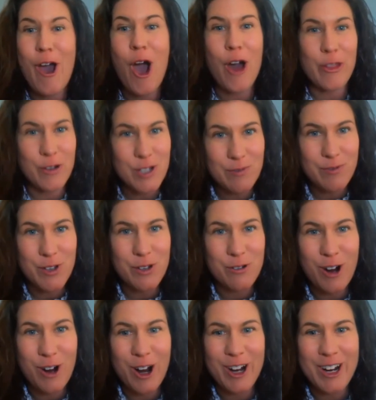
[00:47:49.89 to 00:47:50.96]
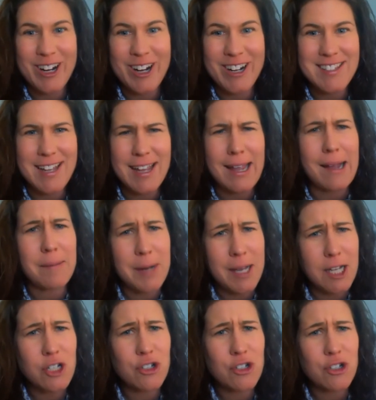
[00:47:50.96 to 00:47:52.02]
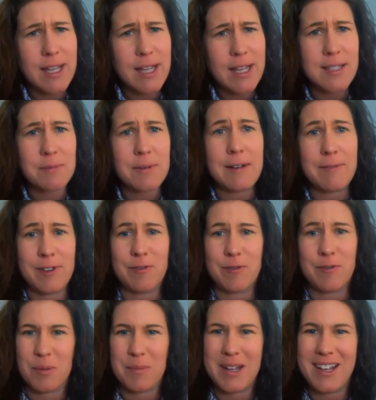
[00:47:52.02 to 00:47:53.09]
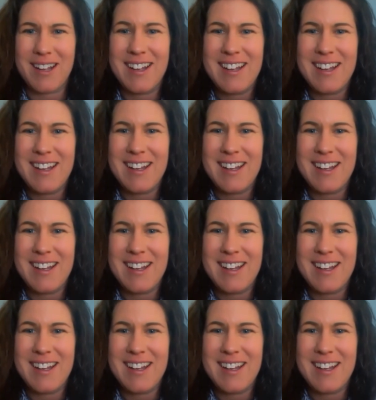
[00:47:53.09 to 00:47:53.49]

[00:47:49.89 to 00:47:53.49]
Others of you are going to say, I'm not sure that's the right fit for me.